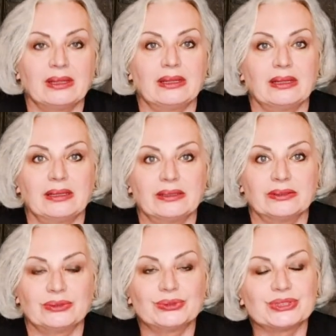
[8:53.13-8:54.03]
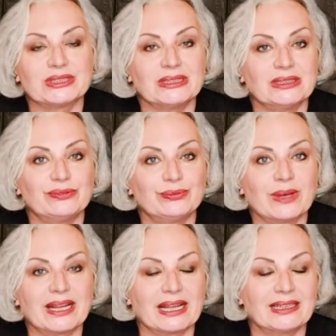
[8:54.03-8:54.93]
uh, to see if I
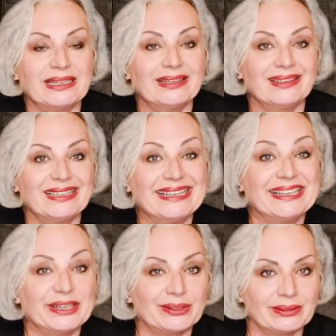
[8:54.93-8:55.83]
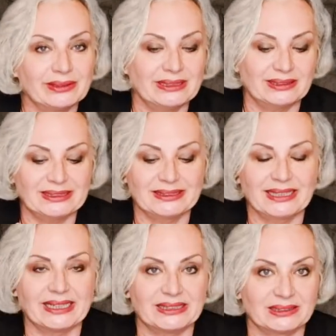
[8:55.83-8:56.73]
can he hear, in this
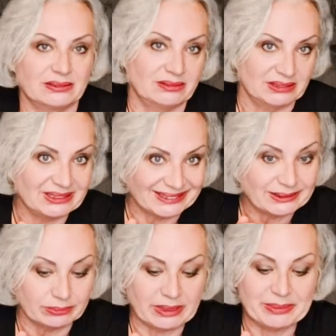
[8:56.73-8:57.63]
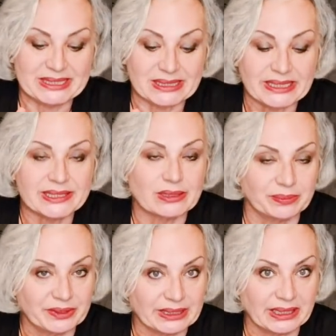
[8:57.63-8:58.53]
case, maybe see
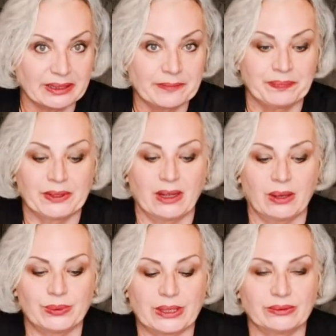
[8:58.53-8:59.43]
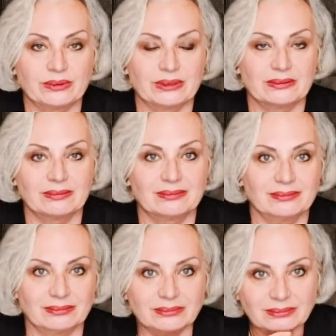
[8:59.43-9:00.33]
something around
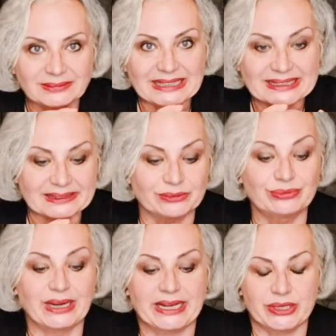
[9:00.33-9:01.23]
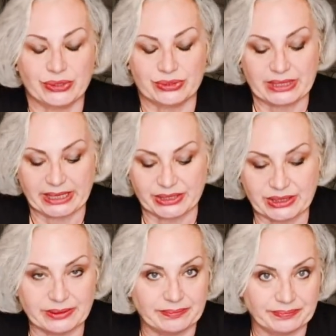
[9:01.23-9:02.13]
that radio
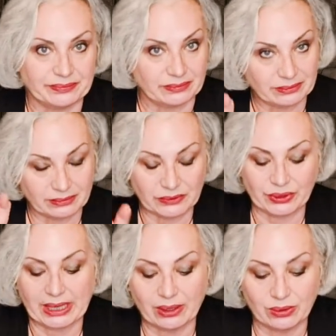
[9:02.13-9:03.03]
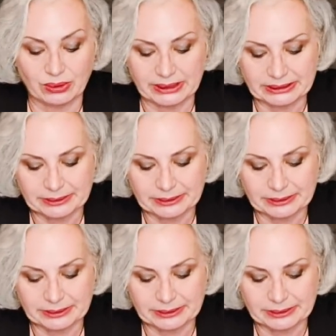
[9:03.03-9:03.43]
station, you can call it.